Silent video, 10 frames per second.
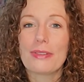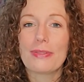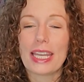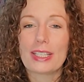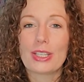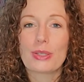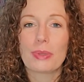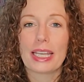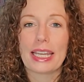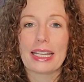Advantage
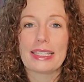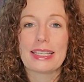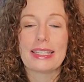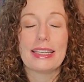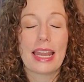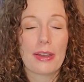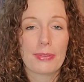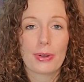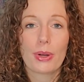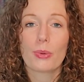plans
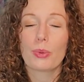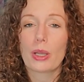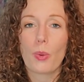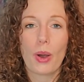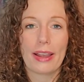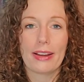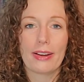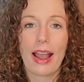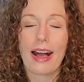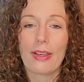never
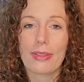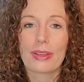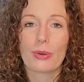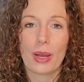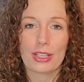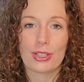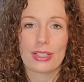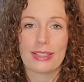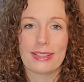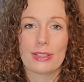require health
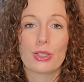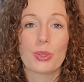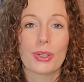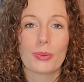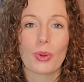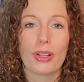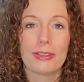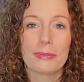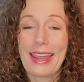questions to enroll.